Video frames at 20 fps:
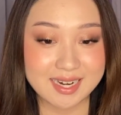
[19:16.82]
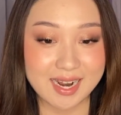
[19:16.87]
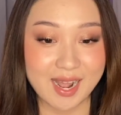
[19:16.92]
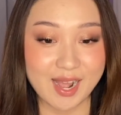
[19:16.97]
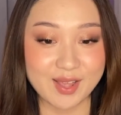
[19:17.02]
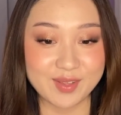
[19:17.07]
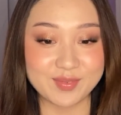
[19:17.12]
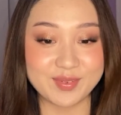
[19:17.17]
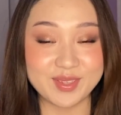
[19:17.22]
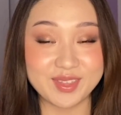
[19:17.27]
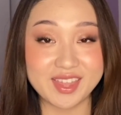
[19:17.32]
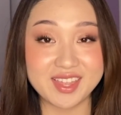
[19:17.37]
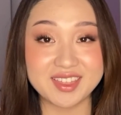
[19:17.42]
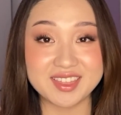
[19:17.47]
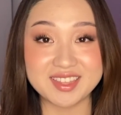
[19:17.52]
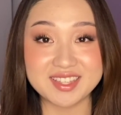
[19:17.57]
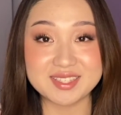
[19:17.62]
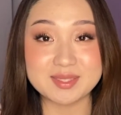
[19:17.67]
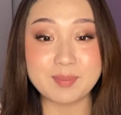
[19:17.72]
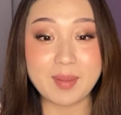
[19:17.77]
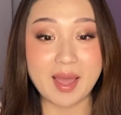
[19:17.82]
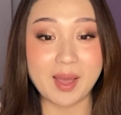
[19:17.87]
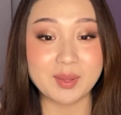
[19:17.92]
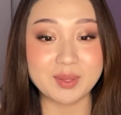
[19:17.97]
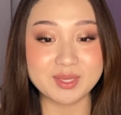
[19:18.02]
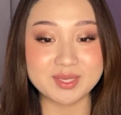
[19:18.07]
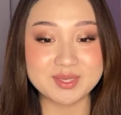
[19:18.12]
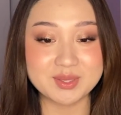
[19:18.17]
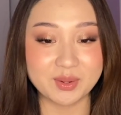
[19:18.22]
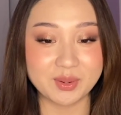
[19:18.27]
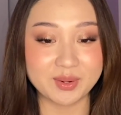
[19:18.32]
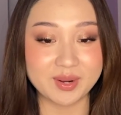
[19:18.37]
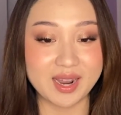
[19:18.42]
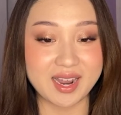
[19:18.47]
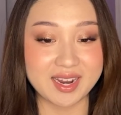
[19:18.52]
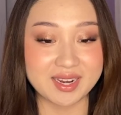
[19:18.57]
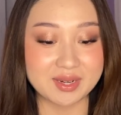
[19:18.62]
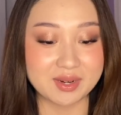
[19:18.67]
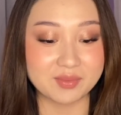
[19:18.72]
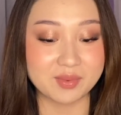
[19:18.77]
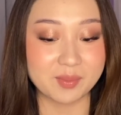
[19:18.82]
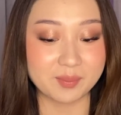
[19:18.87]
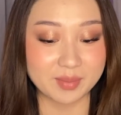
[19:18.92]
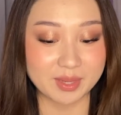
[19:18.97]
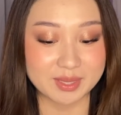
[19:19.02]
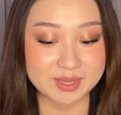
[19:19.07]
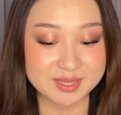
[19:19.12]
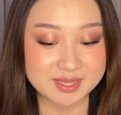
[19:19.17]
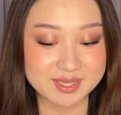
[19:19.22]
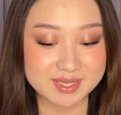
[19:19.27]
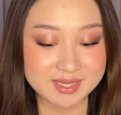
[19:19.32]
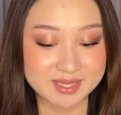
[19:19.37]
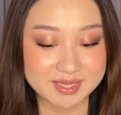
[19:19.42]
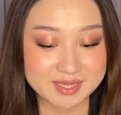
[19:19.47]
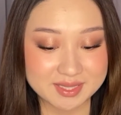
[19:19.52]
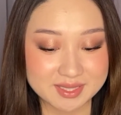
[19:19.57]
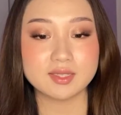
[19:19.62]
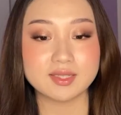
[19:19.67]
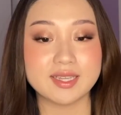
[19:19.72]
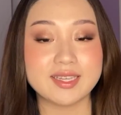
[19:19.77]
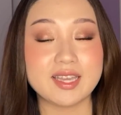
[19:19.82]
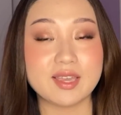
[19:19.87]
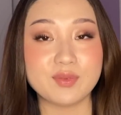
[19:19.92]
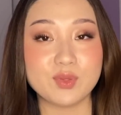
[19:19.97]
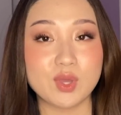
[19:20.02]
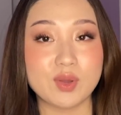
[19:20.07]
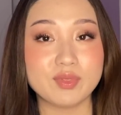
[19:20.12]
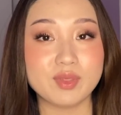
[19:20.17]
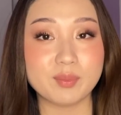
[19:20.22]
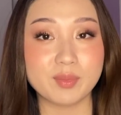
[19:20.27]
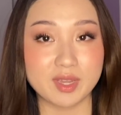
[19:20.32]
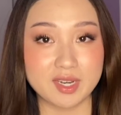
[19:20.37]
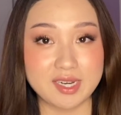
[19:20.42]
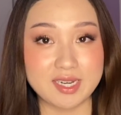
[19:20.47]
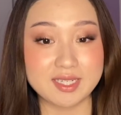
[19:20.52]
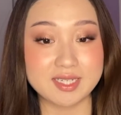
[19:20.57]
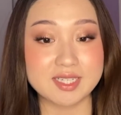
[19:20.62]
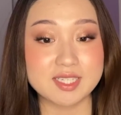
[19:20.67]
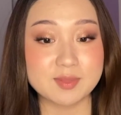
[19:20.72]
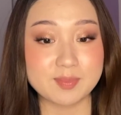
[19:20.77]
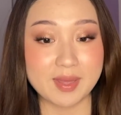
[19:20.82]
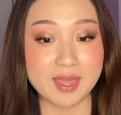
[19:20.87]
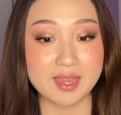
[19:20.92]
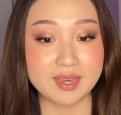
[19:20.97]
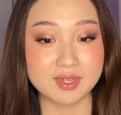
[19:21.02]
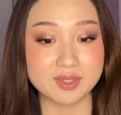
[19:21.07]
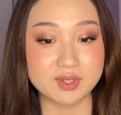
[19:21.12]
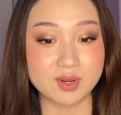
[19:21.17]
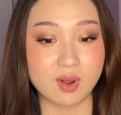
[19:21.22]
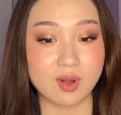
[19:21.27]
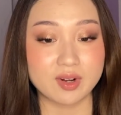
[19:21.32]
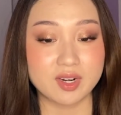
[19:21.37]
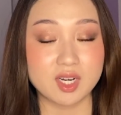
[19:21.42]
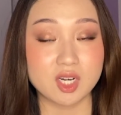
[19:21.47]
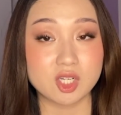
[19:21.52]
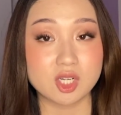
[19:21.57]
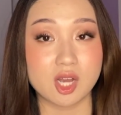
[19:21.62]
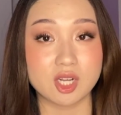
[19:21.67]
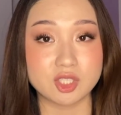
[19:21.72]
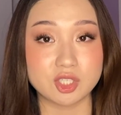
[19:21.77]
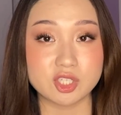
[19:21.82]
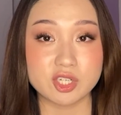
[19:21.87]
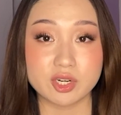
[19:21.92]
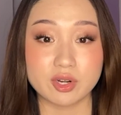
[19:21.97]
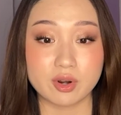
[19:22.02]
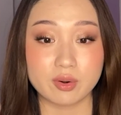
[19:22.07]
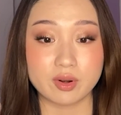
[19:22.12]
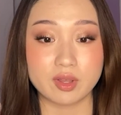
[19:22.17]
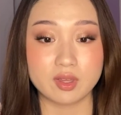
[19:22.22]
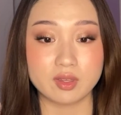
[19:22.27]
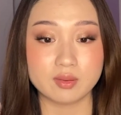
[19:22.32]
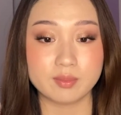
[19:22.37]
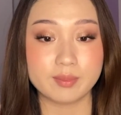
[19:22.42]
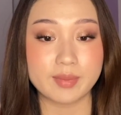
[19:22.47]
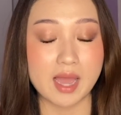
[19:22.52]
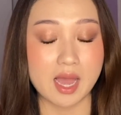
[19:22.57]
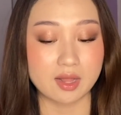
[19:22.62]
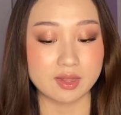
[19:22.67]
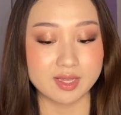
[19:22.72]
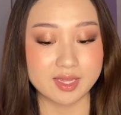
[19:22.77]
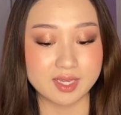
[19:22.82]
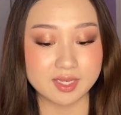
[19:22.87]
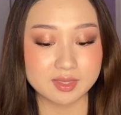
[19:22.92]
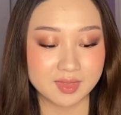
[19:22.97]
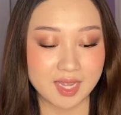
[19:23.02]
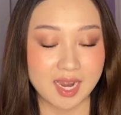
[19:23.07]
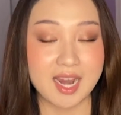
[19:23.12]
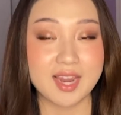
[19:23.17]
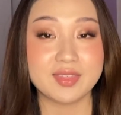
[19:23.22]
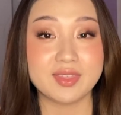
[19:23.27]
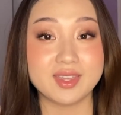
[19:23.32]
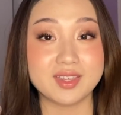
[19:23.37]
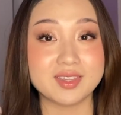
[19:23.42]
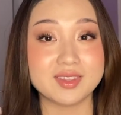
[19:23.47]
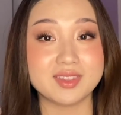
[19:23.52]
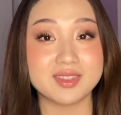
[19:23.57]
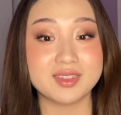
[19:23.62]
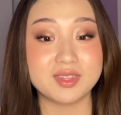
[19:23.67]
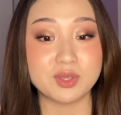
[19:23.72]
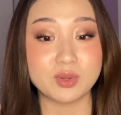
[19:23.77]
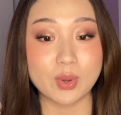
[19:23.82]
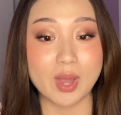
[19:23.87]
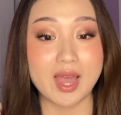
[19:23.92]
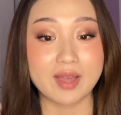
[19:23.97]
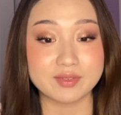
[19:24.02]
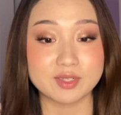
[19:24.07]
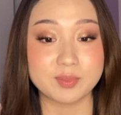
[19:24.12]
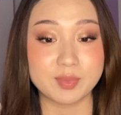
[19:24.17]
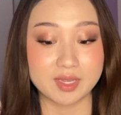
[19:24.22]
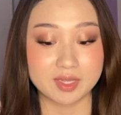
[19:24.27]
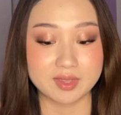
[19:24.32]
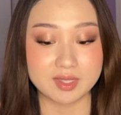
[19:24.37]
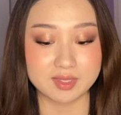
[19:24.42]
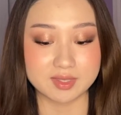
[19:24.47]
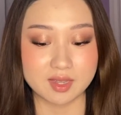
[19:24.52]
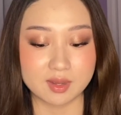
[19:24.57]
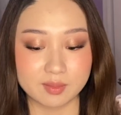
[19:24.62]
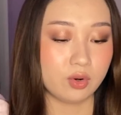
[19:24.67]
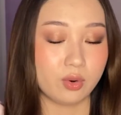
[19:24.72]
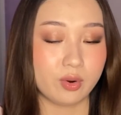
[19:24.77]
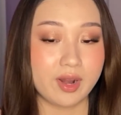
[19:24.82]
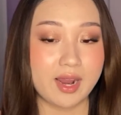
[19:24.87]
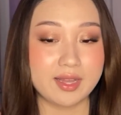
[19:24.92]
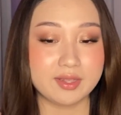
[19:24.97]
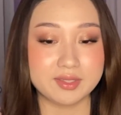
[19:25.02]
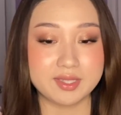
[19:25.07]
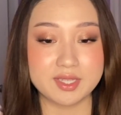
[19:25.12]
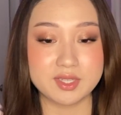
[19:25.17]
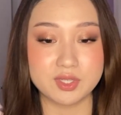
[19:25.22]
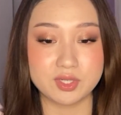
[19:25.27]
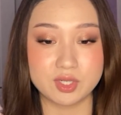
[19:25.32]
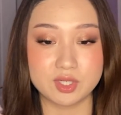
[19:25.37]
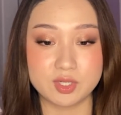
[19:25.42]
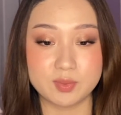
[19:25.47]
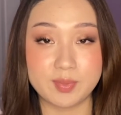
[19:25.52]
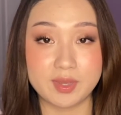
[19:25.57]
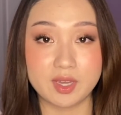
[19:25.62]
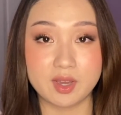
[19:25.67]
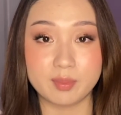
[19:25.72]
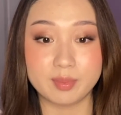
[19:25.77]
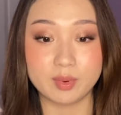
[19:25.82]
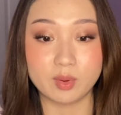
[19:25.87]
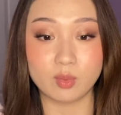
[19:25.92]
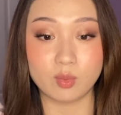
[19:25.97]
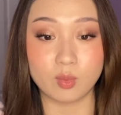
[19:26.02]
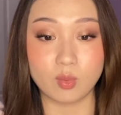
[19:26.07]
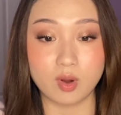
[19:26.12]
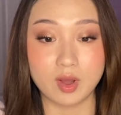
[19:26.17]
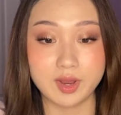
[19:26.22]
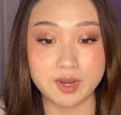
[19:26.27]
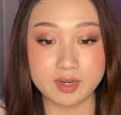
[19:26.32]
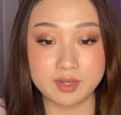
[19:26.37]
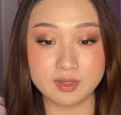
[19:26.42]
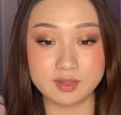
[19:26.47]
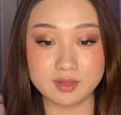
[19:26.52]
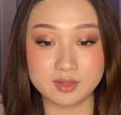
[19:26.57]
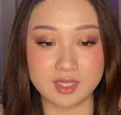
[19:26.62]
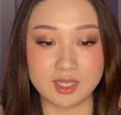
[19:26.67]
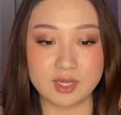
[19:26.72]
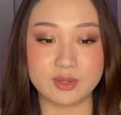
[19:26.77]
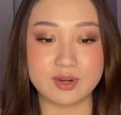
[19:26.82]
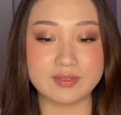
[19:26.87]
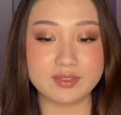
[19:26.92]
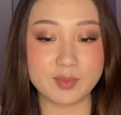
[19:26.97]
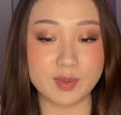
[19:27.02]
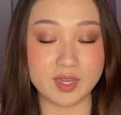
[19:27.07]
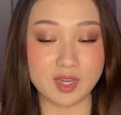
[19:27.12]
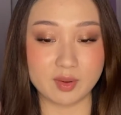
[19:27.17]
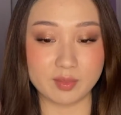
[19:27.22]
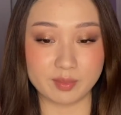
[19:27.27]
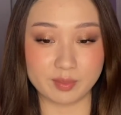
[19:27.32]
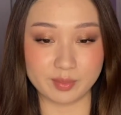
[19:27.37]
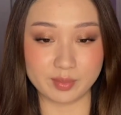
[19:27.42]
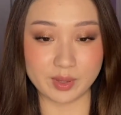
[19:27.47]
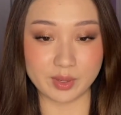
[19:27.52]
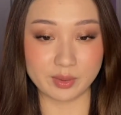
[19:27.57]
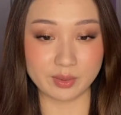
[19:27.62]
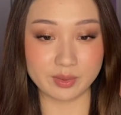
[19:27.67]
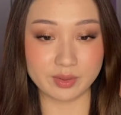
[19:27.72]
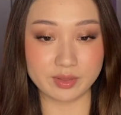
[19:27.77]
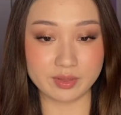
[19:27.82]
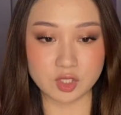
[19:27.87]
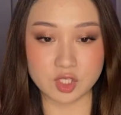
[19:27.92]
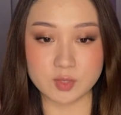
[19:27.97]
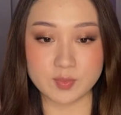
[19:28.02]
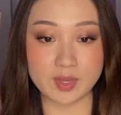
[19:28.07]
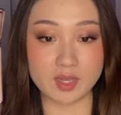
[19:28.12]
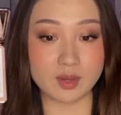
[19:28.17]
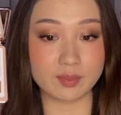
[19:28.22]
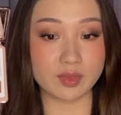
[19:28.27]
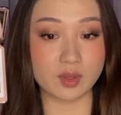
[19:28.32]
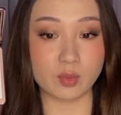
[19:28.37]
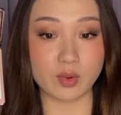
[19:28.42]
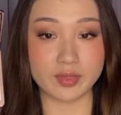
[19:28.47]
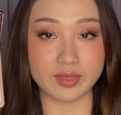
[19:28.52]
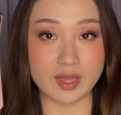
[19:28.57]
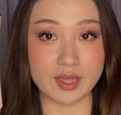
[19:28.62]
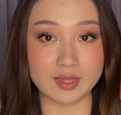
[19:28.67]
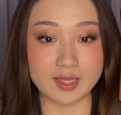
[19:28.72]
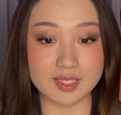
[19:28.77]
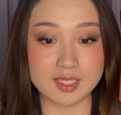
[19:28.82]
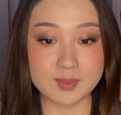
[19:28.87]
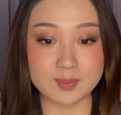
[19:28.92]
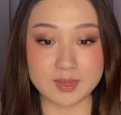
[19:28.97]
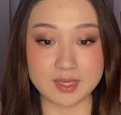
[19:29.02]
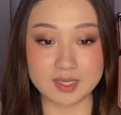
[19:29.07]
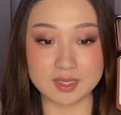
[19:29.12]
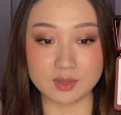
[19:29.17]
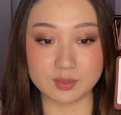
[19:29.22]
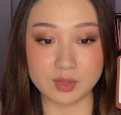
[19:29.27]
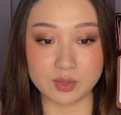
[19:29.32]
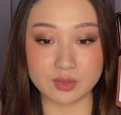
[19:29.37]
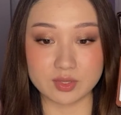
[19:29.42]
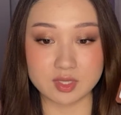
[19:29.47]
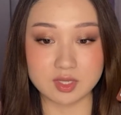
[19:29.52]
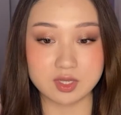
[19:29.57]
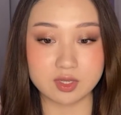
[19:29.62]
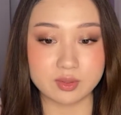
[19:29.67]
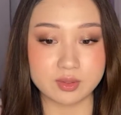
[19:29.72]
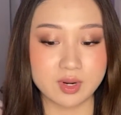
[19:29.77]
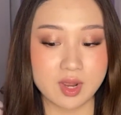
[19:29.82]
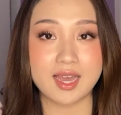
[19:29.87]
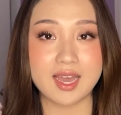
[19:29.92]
I feel like these palettes are kind of a must. Like if you have the money to spend on a NATASHA DENONA palette, I think you have to pick these up, or at least just pick up one. You don't have to pick up both. Just pick up the one that like speaks the most to you.